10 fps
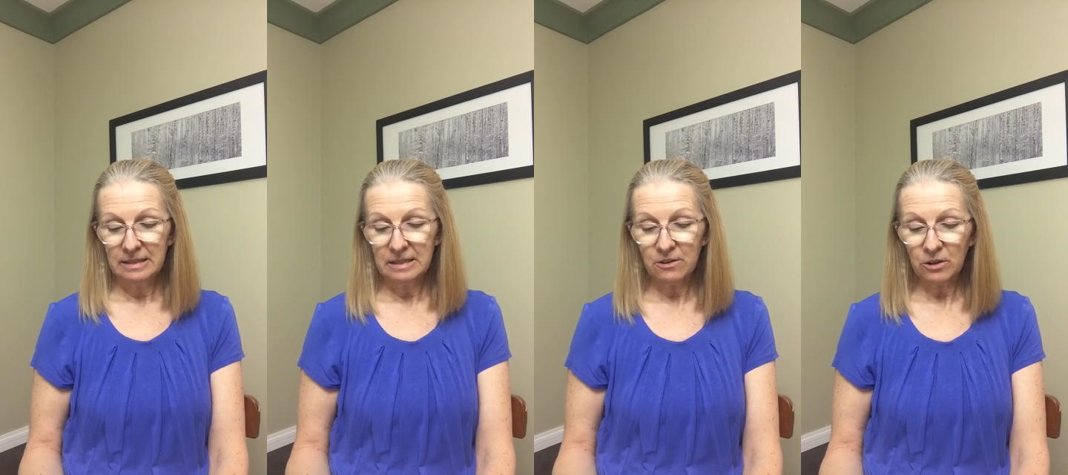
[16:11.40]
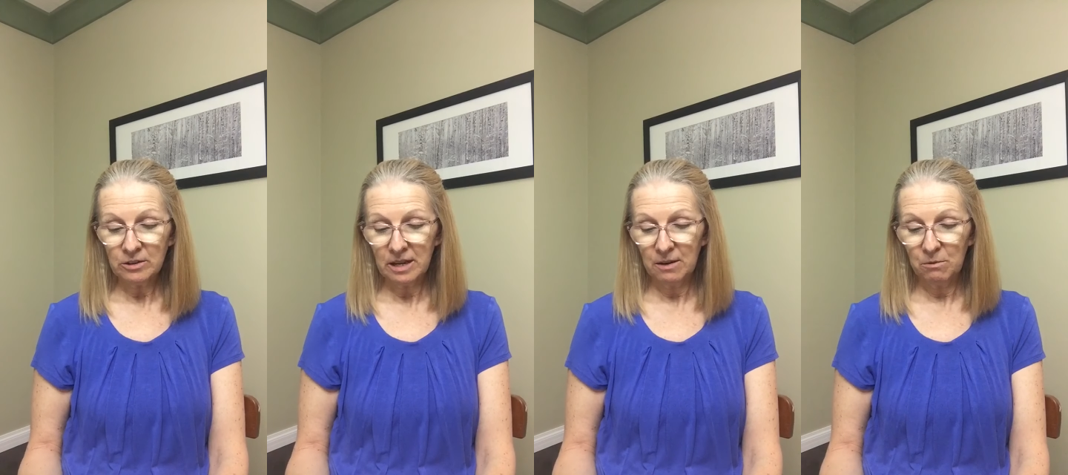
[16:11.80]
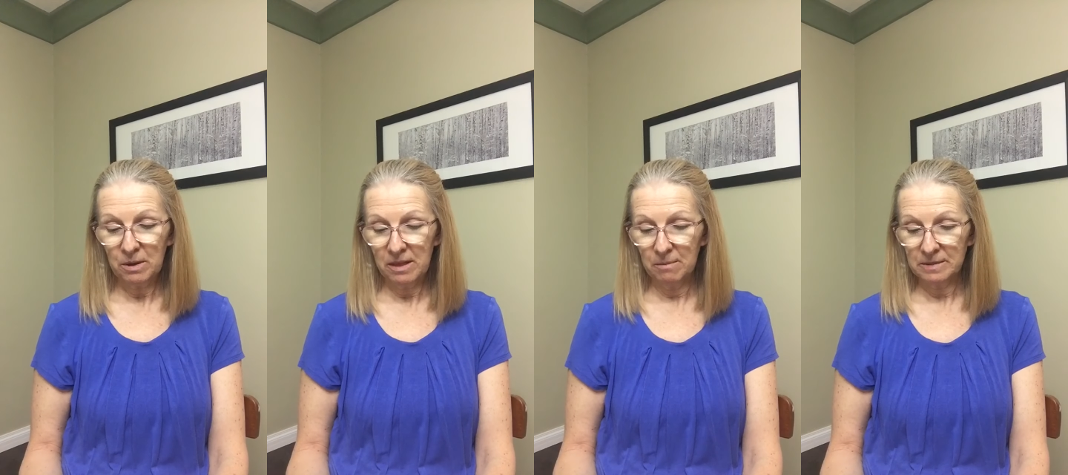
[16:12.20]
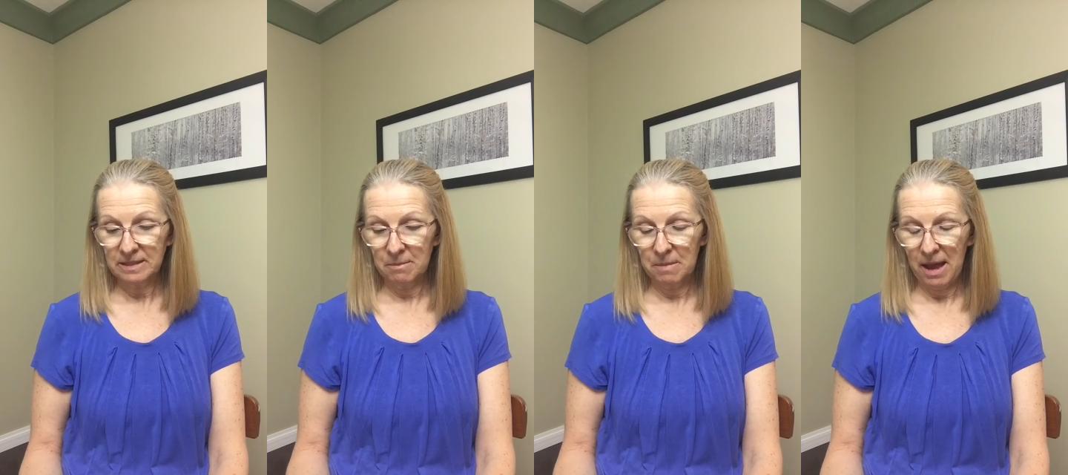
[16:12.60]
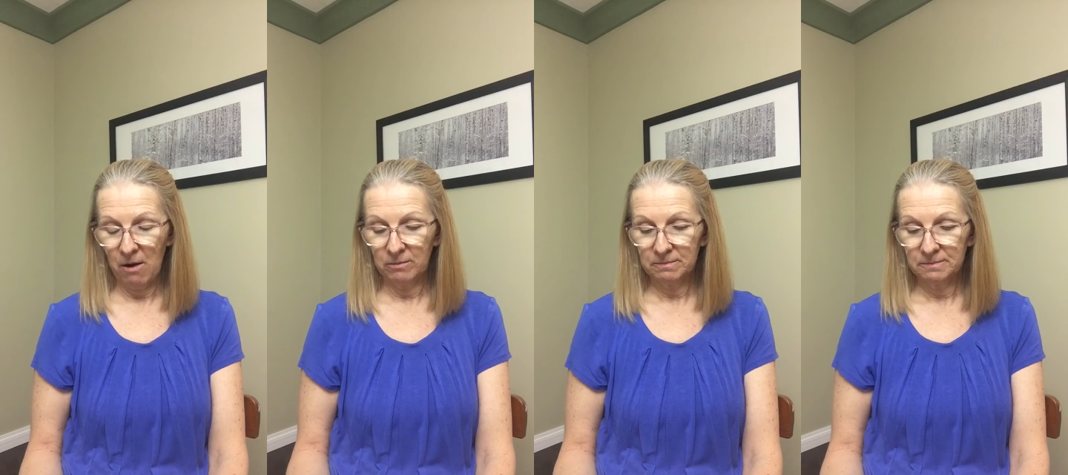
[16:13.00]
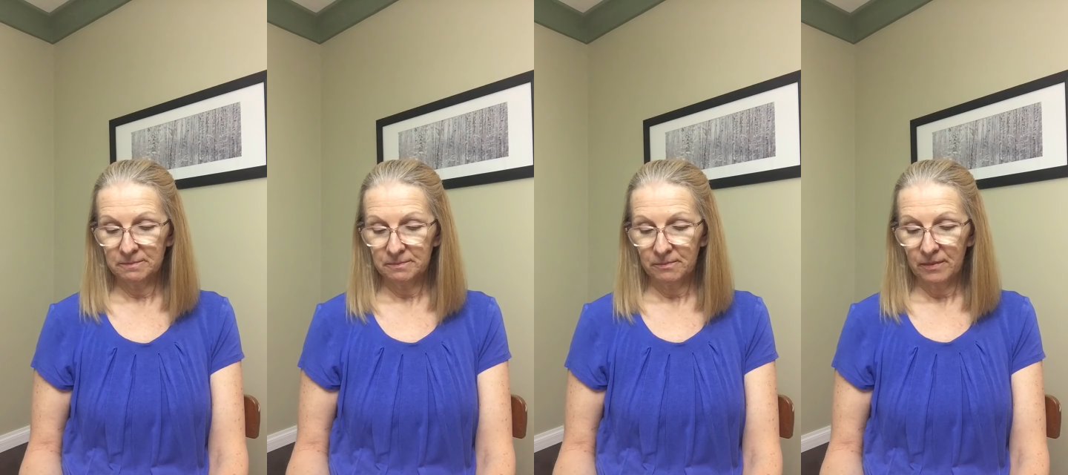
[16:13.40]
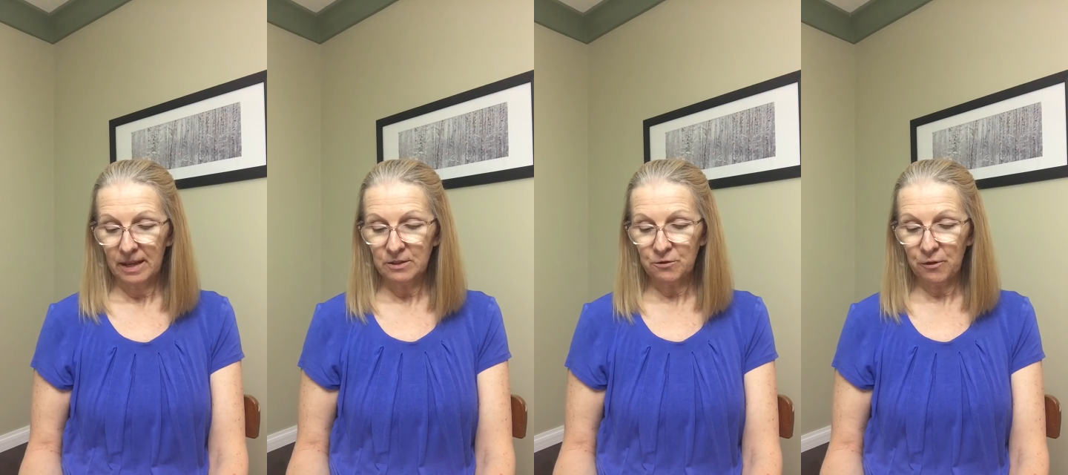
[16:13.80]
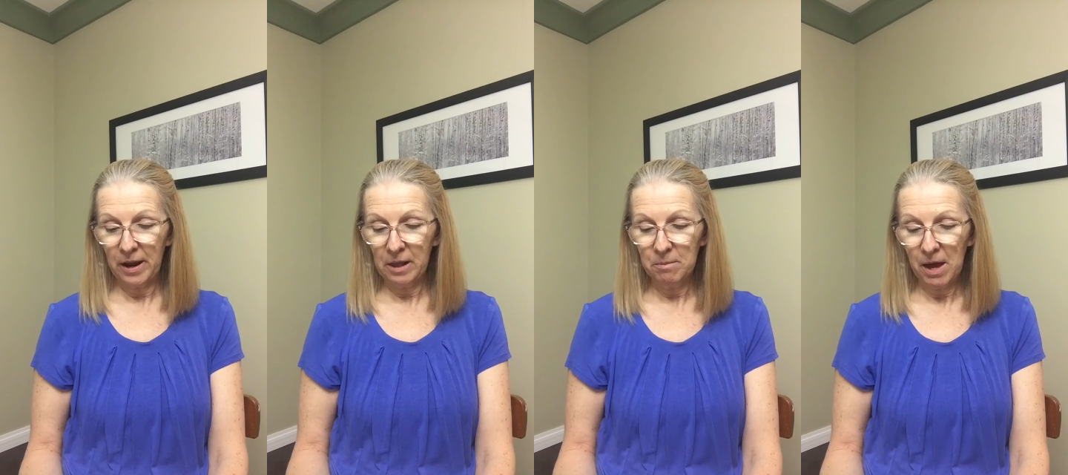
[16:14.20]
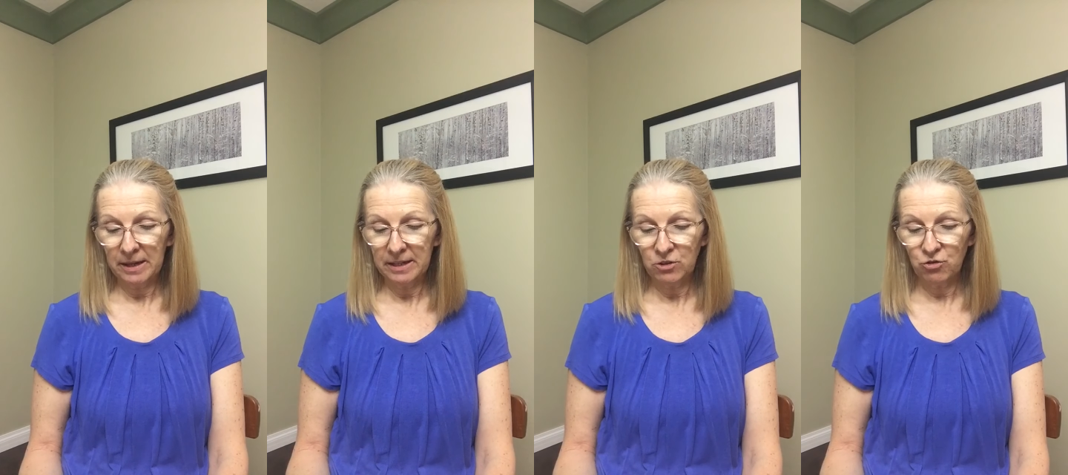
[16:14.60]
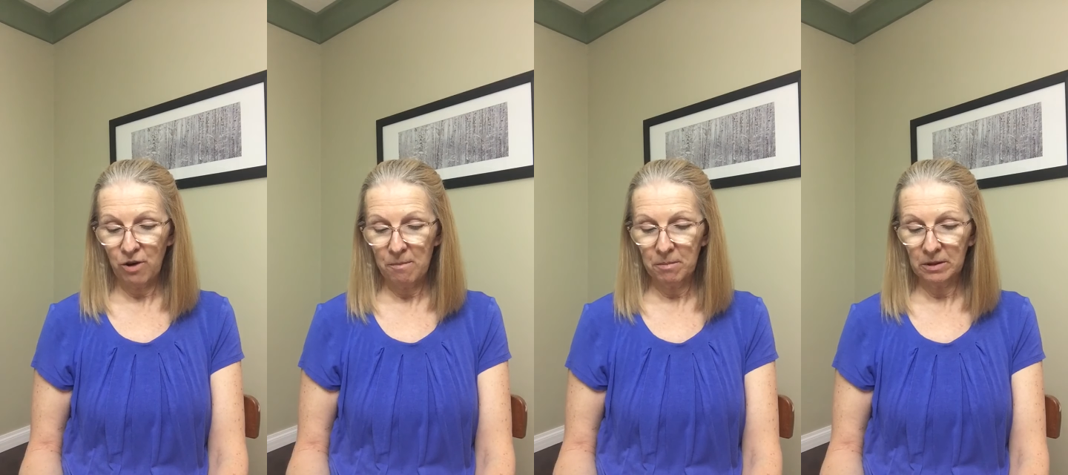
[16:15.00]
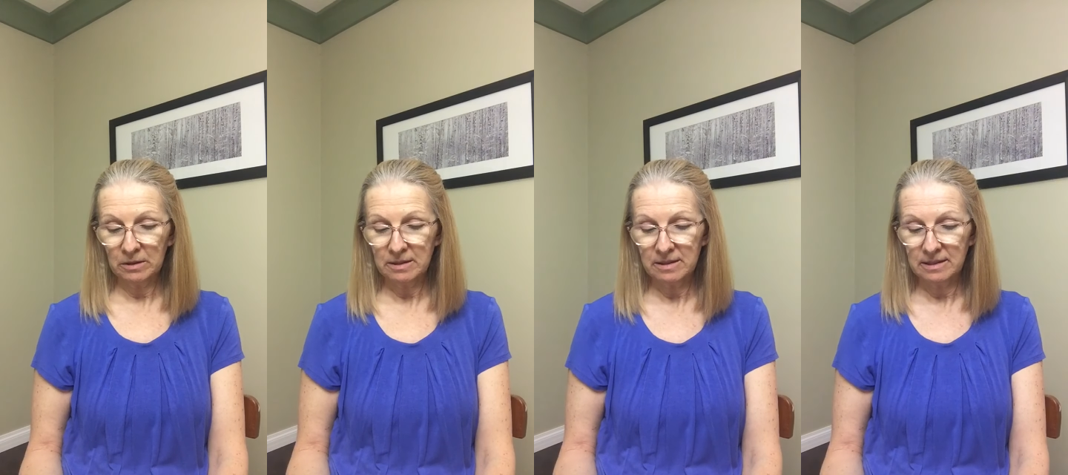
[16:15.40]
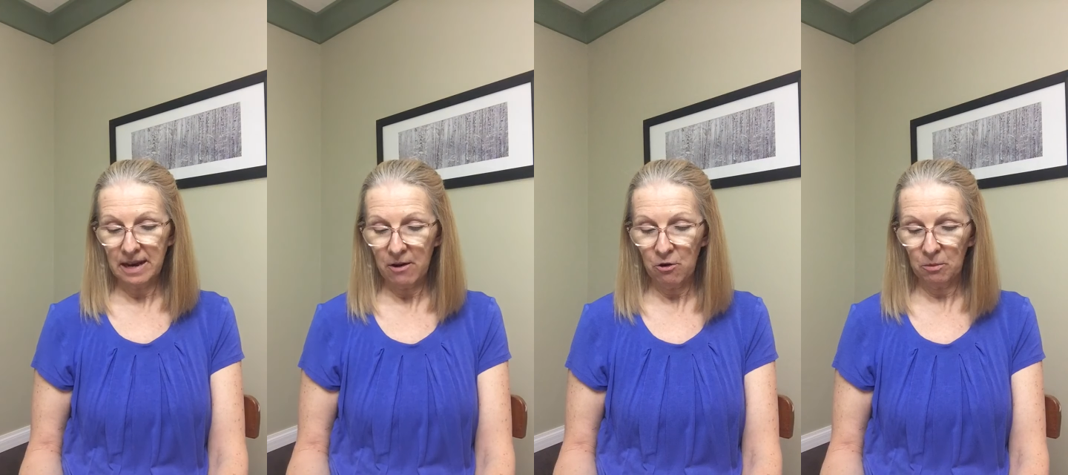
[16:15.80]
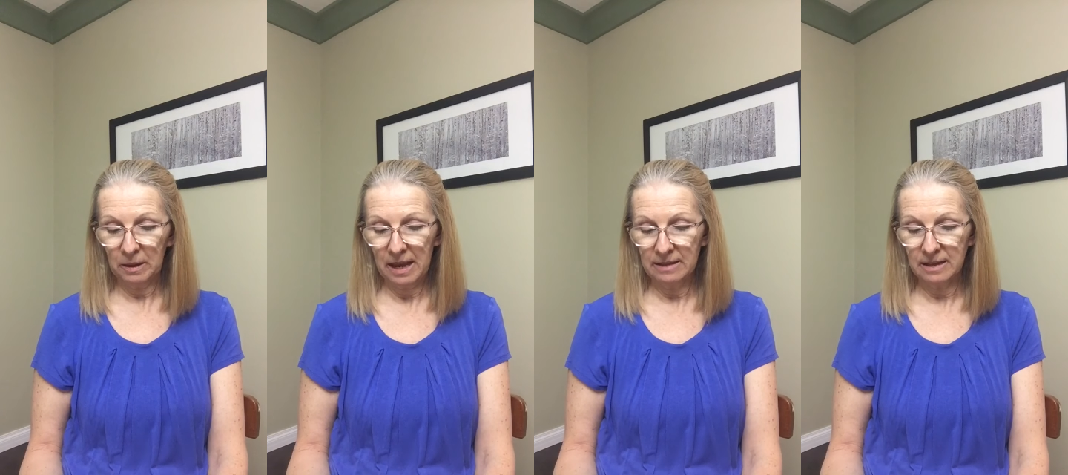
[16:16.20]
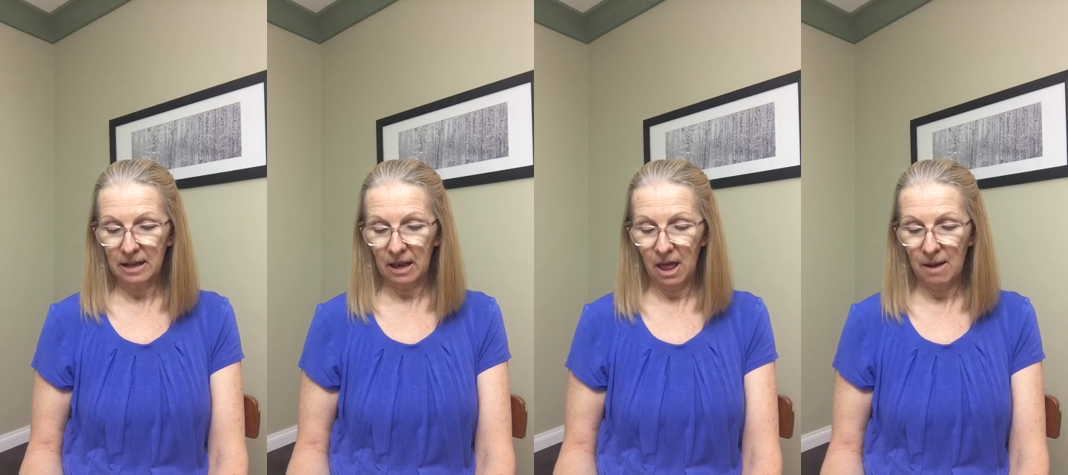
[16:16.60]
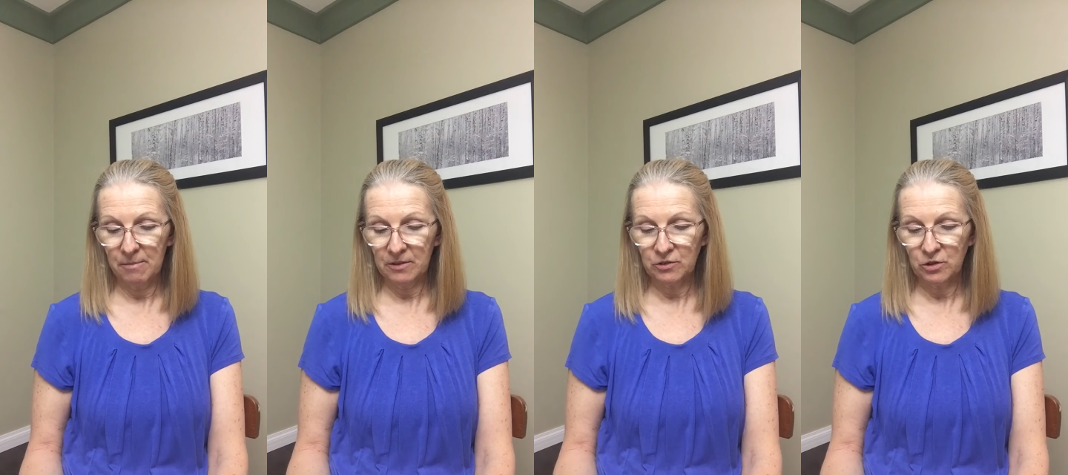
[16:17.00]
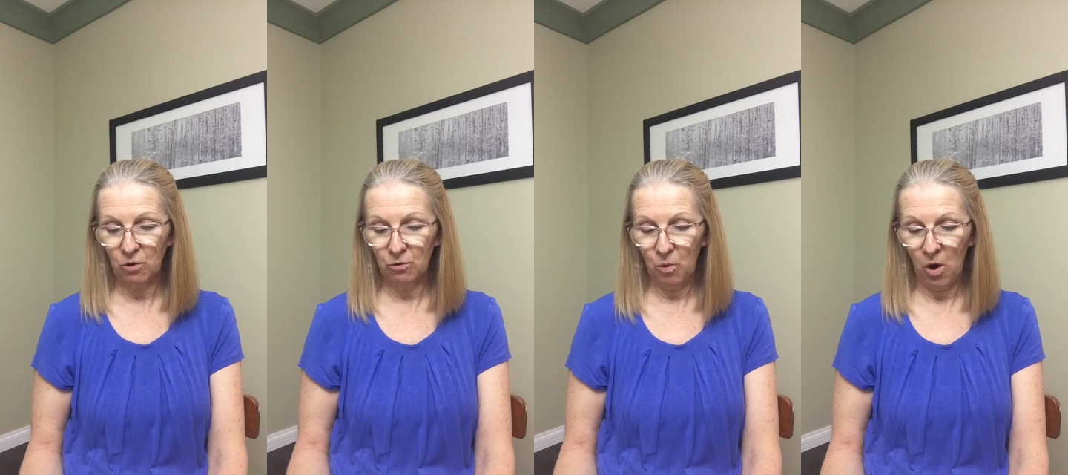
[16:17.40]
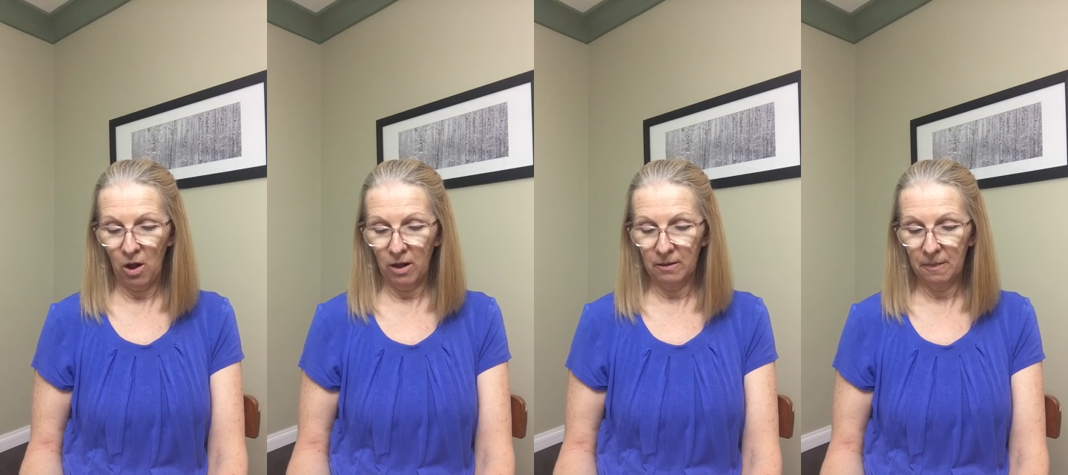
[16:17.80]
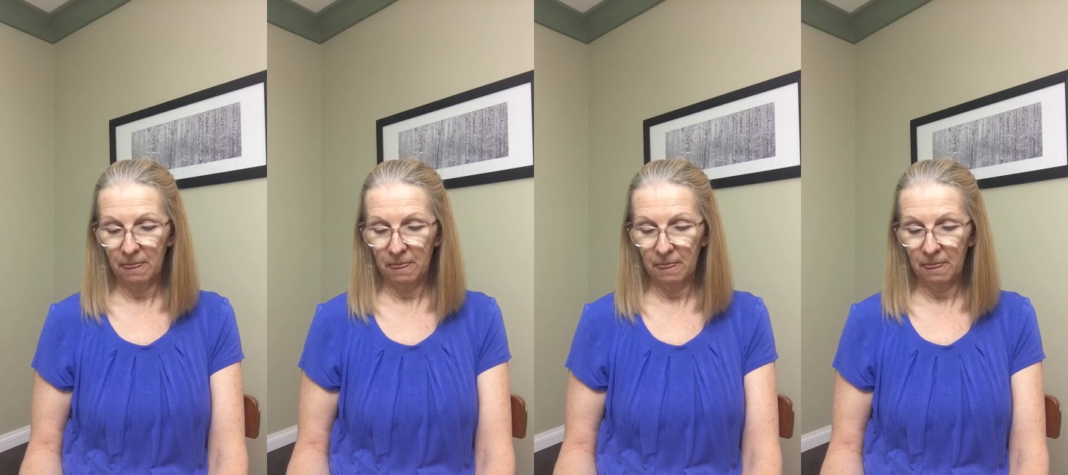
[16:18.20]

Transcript: Zero stayed with him somehow. His frail body trembled terribly as he climbed the stone wall.